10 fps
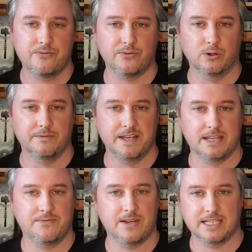for the
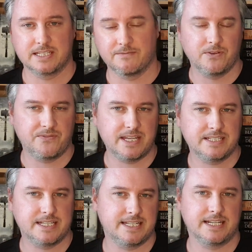feast. The
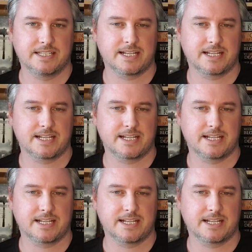feast is in